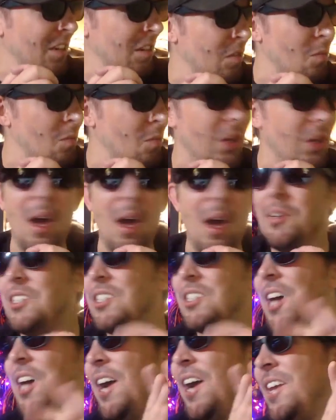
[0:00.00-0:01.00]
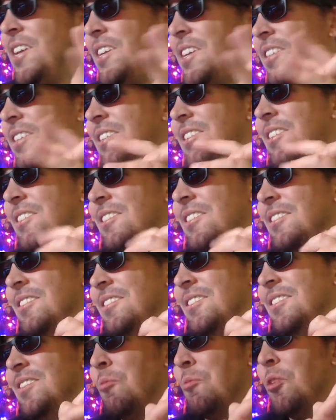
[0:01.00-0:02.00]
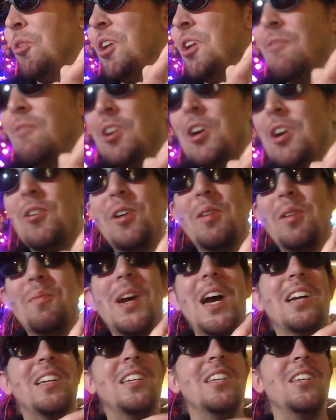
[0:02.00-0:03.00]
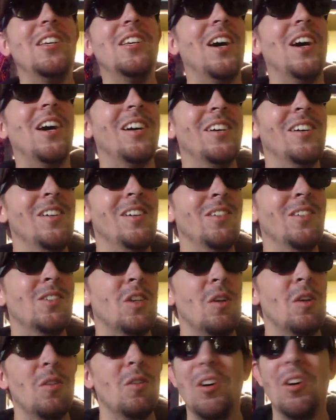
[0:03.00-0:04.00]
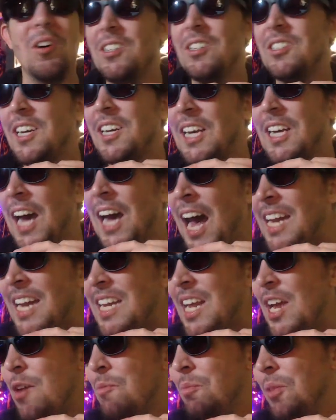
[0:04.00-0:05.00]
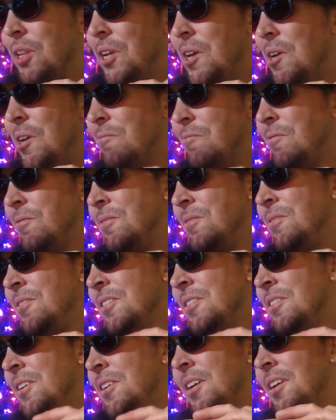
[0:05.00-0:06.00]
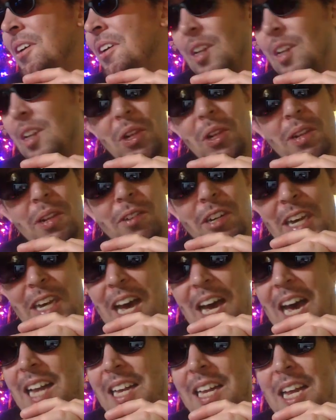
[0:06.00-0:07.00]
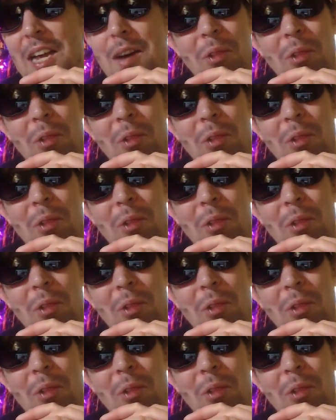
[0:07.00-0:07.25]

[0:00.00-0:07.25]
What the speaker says: But I'm excited. We're never going back to Yahoo so long as I goddamn live. I'm going to live a goddamn